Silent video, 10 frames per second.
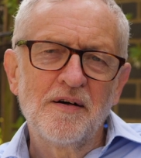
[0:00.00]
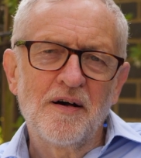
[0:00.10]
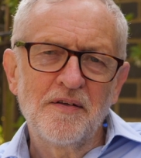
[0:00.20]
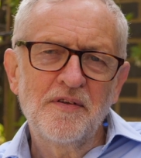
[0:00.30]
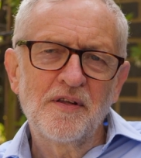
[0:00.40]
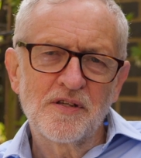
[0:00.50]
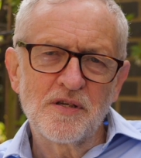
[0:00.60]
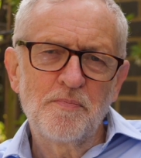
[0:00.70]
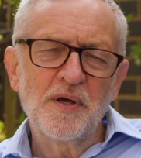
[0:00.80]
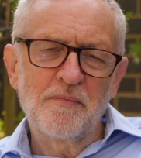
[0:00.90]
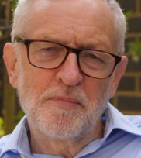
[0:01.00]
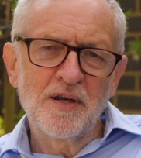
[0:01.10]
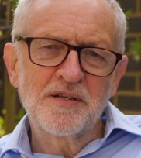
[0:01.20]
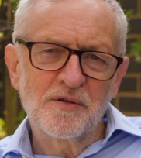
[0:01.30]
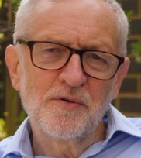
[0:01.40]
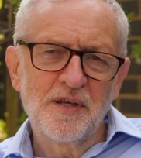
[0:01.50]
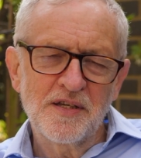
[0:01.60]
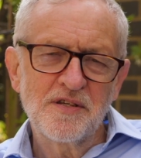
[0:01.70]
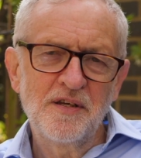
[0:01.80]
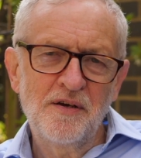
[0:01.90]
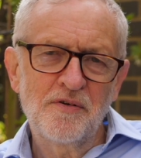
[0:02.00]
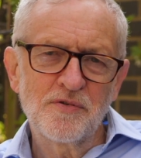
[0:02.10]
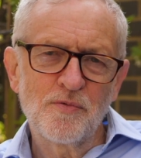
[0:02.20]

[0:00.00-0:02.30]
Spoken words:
I think there's a big political lesson here as